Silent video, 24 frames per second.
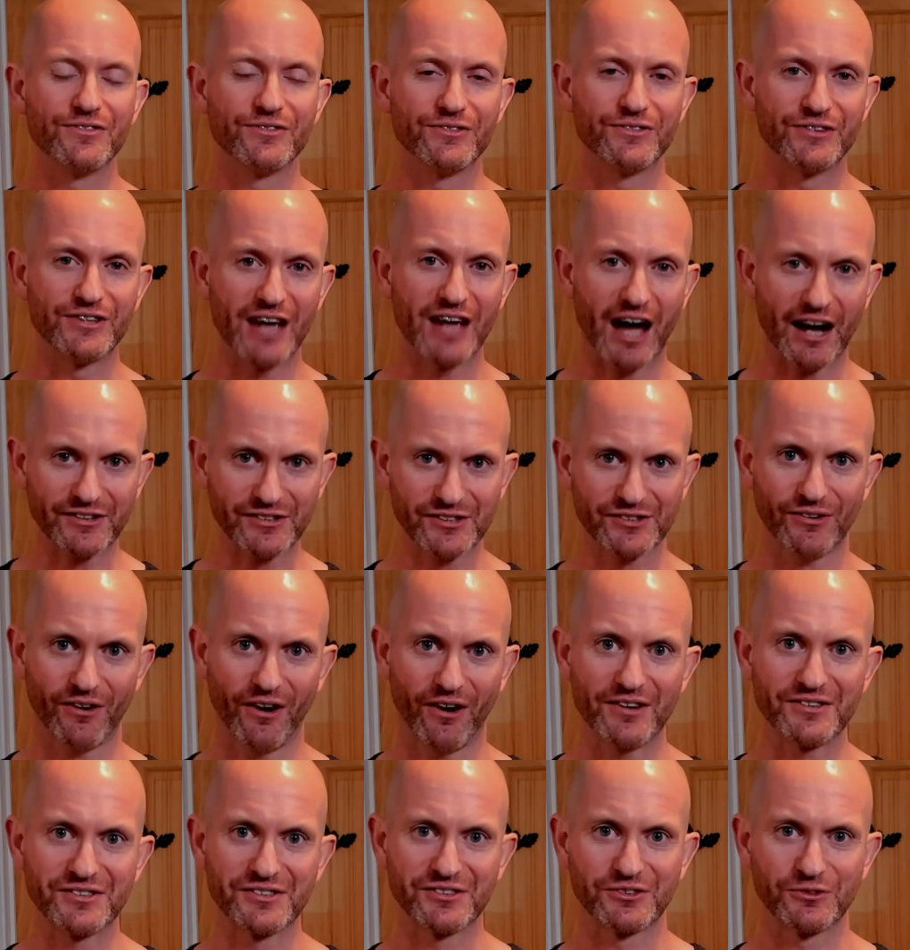The
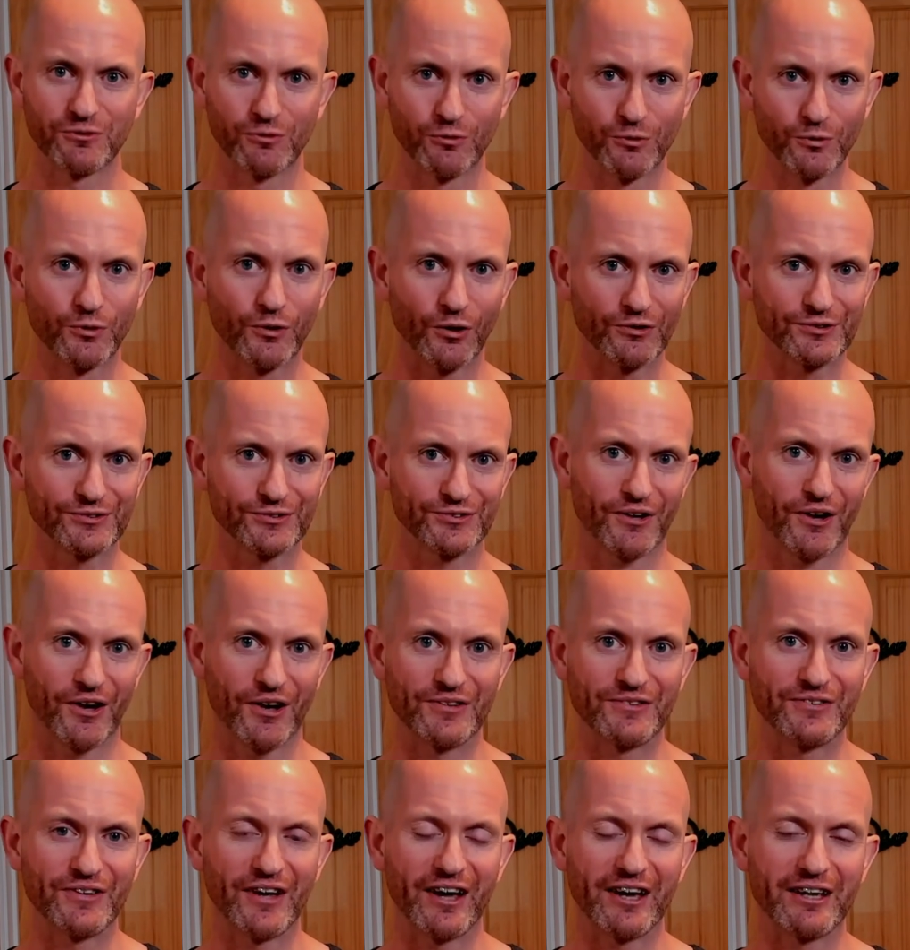exercises have all got
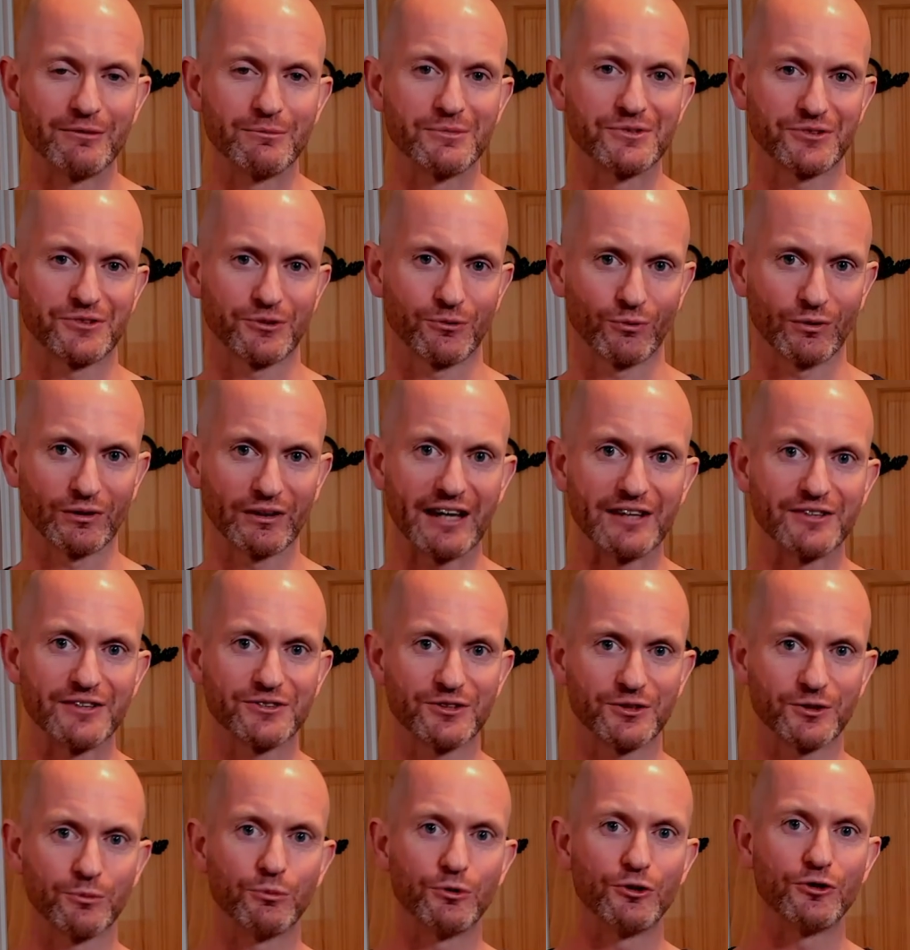certain names that relate to
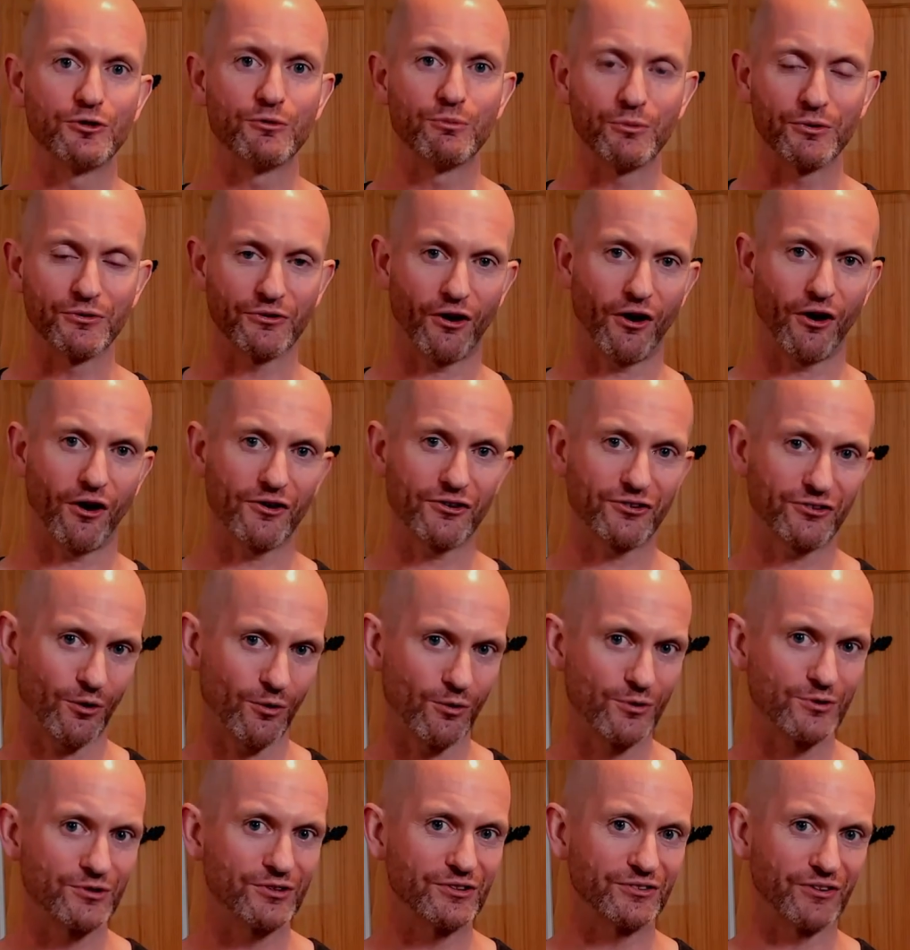the movement that our
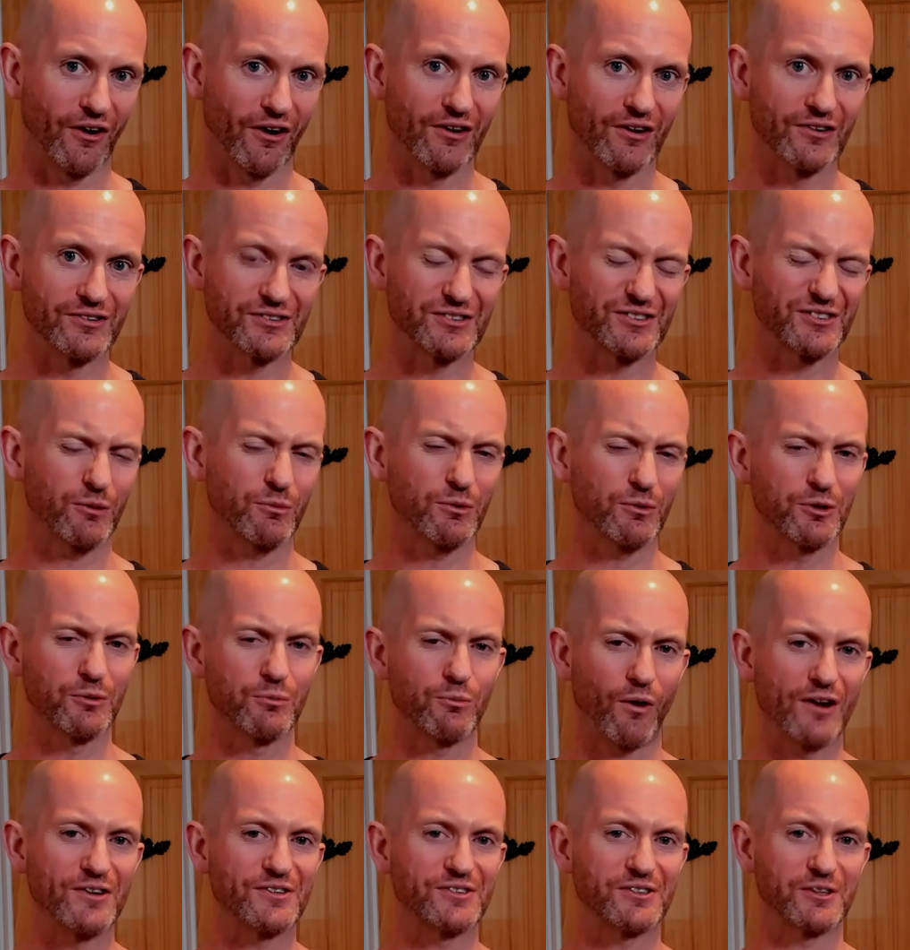shoulder does. Some of them
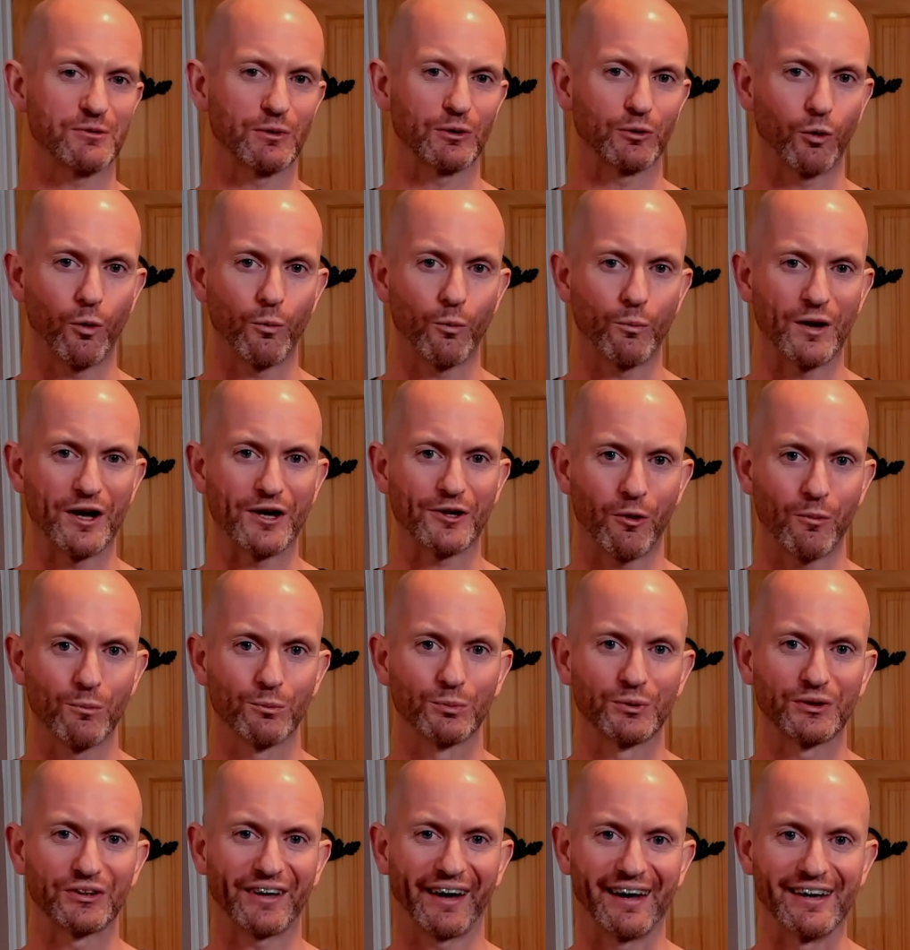might seem a little bit
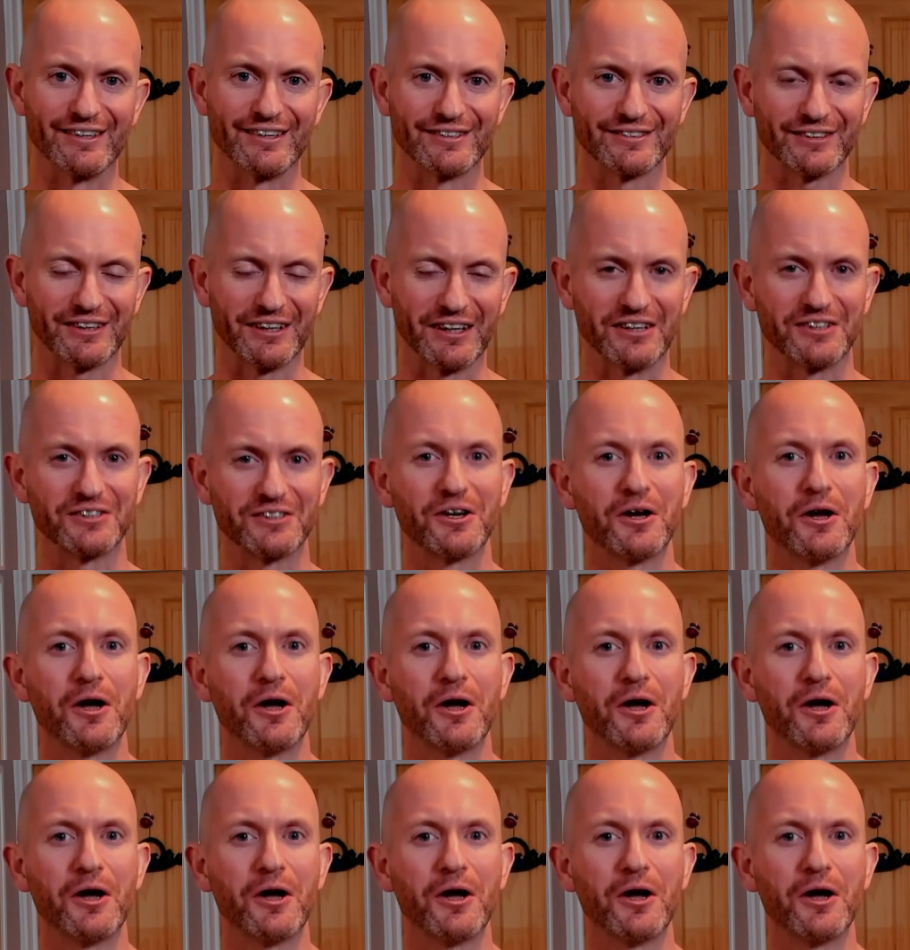complicated.